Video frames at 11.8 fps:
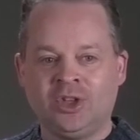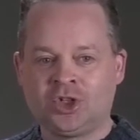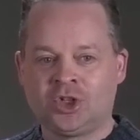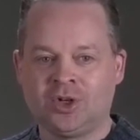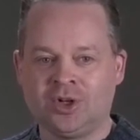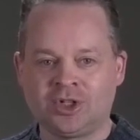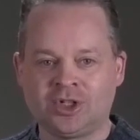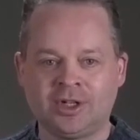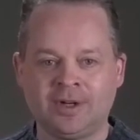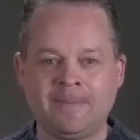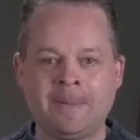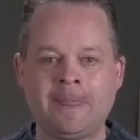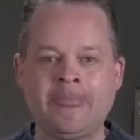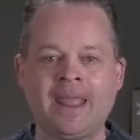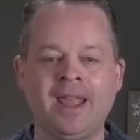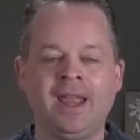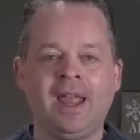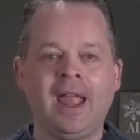the church.
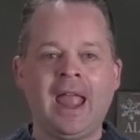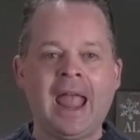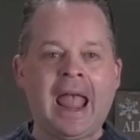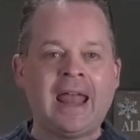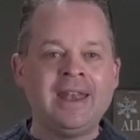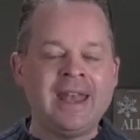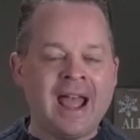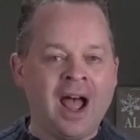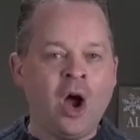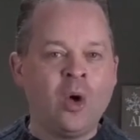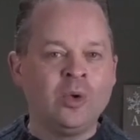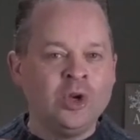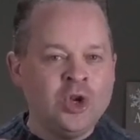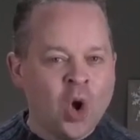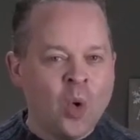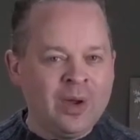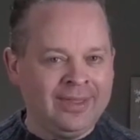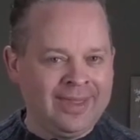And now,
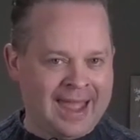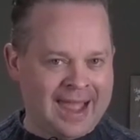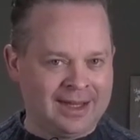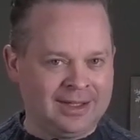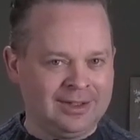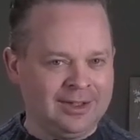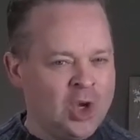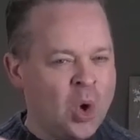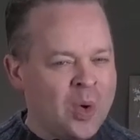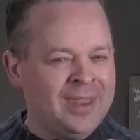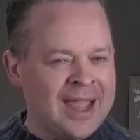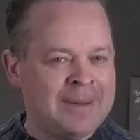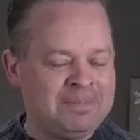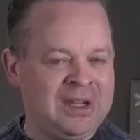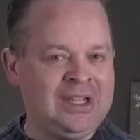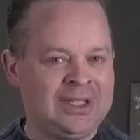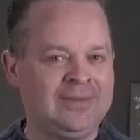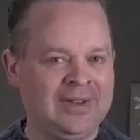knowing that
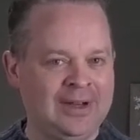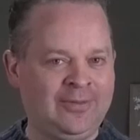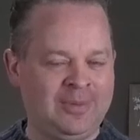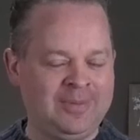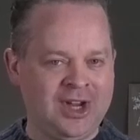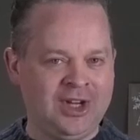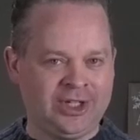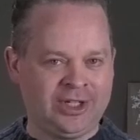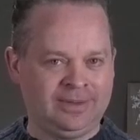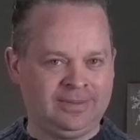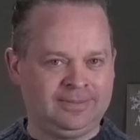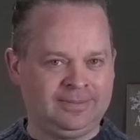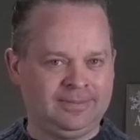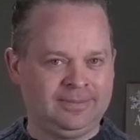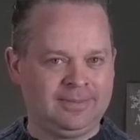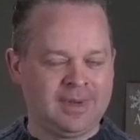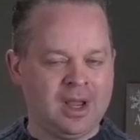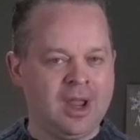piece of information,
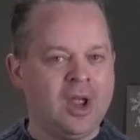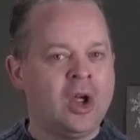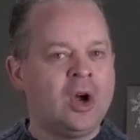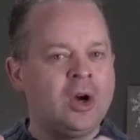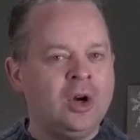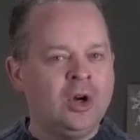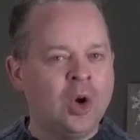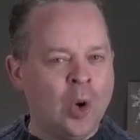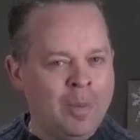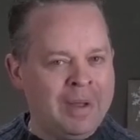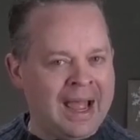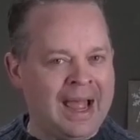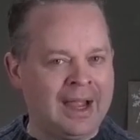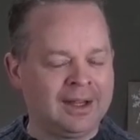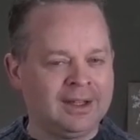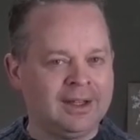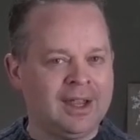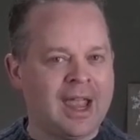go
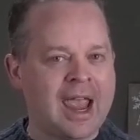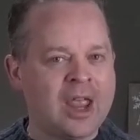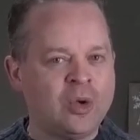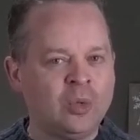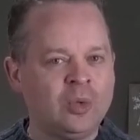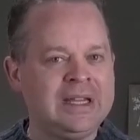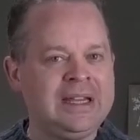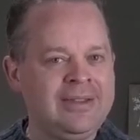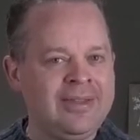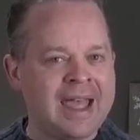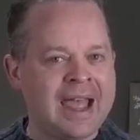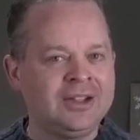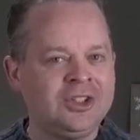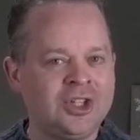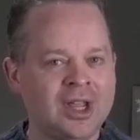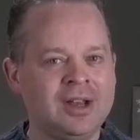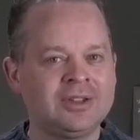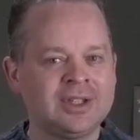back and read that
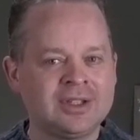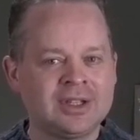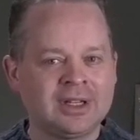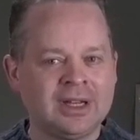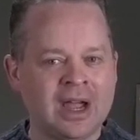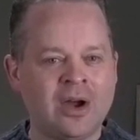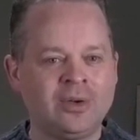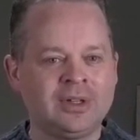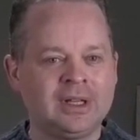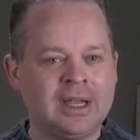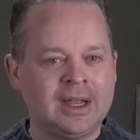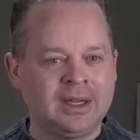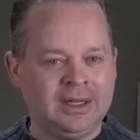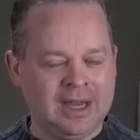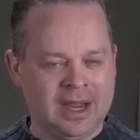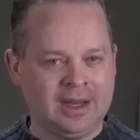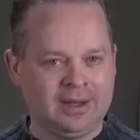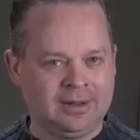Genesis account
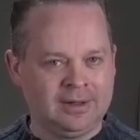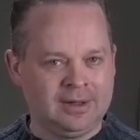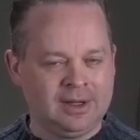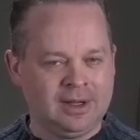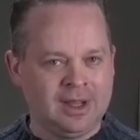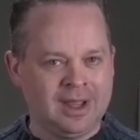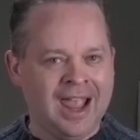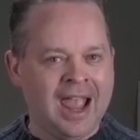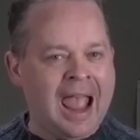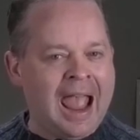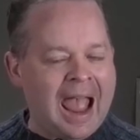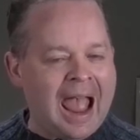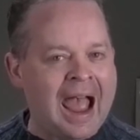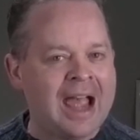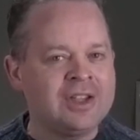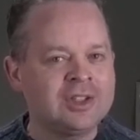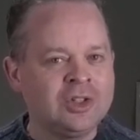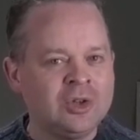again.
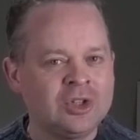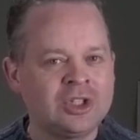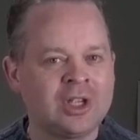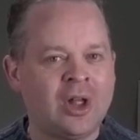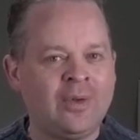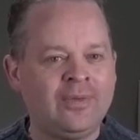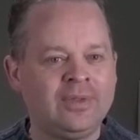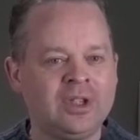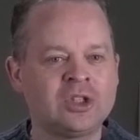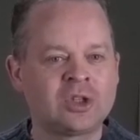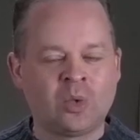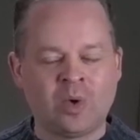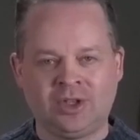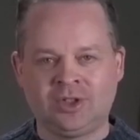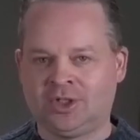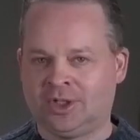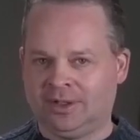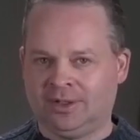Ask yourself this
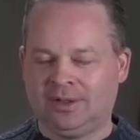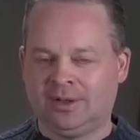question.